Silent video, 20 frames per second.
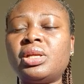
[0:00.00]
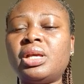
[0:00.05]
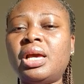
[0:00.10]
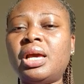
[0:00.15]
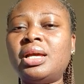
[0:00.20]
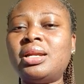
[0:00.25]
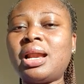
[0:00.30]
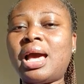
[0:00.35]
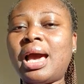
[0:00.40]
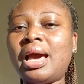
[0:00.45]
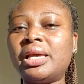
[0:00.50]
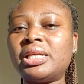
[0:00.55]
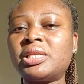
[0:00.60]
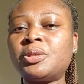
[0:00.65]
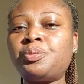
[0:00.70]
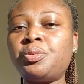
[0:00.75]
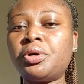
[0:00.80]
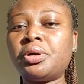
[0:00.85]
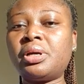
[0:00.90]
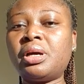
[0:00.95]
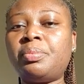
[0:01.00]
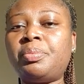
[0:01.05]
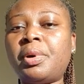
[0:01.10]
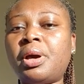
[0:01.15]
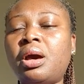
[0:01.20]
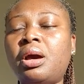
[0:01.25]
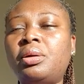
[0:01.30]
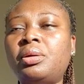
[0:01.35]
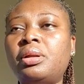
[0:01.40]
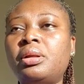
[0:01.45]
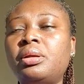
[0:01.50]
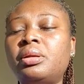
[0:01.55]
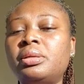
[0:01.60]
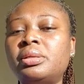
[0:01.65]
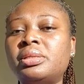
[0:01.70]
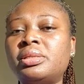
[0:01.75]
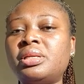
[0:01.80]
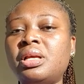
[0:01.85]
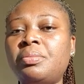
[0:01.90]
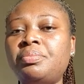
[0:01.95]
And I spoke about
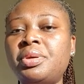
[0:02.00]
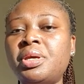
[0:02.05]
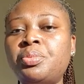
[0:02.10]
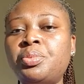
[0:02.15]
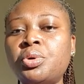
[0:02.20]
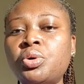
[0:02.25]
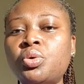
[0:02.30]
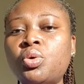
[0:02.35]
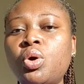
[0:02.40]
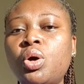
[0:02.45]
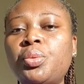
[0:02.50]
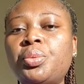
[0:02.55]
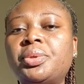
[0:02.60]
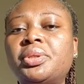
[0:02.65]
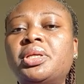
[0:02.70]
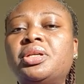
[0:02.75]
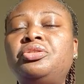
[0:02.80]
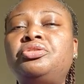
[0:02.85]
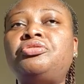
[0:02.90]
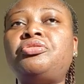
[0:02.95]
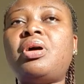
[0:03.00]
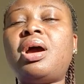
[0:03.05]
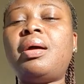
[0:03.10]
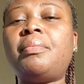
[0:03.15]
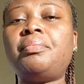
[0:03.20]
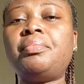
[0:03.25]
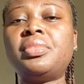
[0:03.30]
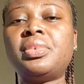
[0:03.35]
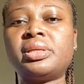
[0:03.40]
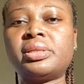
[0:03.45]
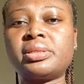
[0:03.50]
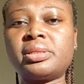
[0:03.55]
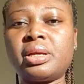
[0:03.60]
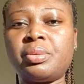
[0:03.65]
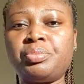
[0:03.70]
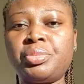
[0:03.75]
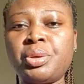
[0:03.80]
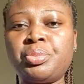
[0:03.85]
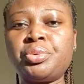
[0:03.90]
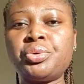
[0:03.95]
some people going with a drum,
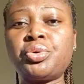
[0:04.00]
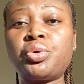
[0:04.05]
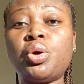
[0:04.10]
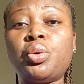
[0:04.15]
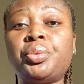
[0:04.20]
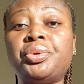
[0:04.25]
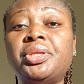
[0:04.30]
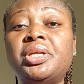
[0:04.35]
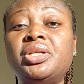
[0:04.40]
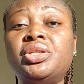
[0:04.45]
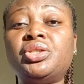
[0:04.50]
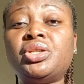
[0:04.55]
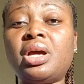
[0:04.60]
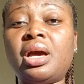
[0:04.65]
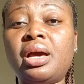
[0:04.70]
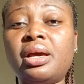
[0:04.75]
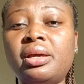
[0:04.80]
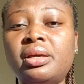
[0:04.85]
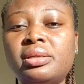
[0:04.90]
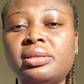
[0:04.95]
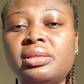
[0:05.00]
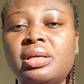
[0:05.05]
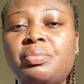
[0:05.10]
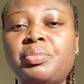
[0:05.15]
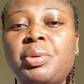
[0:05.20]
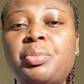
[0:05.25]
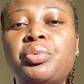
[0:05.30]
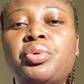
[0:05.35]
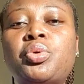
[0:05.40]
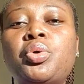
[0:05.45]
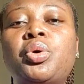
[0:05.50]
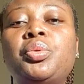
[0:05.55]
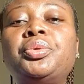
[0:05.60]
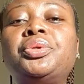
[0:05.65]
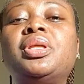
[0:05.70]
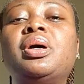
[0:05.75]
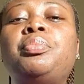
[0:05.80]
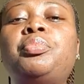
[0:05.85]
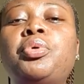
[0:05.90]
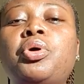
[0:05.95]
some people going with a jug, some people going
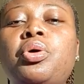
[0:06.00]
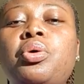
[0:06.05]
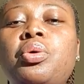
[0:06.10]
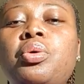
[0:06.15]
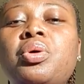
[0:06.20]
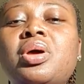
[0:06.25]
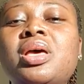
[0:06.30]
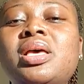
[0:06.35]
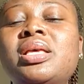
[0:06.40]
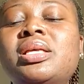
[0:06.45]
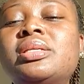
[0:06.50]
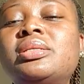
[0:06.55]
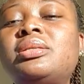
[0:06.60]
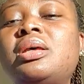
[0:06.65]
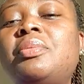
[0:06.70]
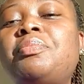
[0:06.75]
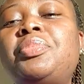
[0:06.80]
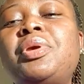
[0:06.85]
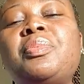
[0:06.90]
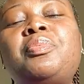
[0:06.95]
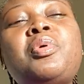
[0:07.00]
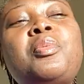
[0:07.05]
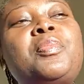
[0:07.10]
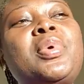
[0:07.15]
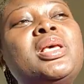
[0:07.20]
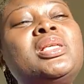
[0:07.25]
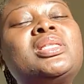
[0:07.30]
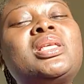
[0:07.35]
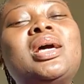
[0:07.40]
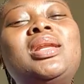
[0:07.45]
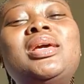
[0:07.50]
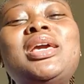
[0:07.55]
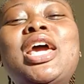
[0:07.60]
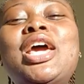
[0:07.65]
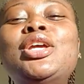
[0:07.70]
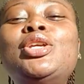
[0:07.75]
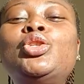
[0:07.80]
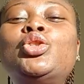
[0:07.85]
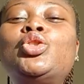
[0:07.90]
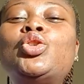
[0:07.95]
with a bowl, some people basically
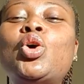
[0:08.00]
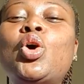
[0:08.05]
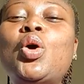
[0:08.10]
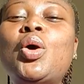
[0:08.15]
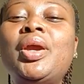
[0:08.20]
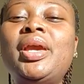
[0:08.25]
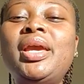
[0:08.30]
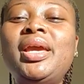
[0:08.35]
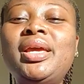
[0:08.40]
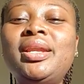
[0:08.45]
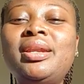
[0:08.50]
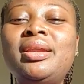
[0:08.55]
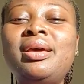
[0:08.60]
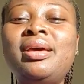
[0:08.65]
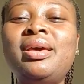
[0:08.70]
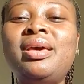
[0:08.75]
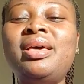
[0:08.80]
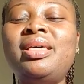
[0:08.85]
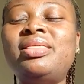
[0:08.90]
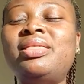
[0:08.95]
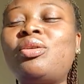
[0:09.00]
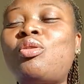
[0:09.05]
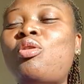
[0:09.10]
enjoying the